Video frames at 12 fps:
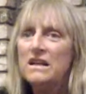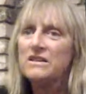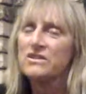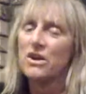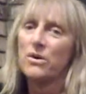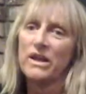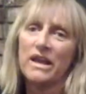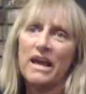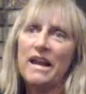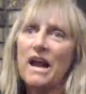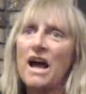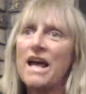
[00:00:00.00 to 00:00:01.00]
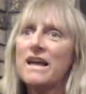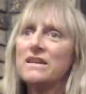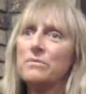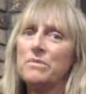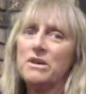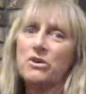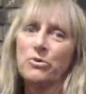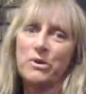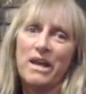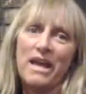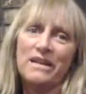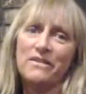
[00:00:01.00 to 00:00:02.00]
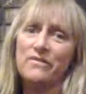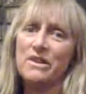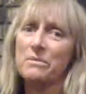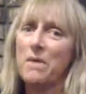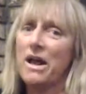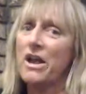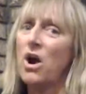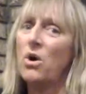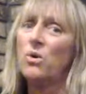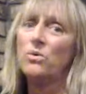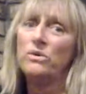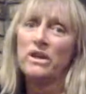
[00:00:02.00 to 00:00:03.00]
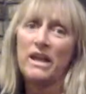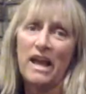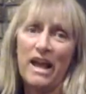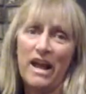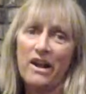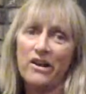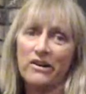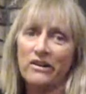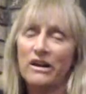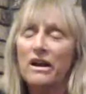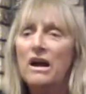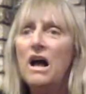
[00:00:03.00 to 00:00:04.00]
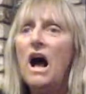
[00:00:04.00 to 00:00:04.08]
So again, I had to be creative in my own care.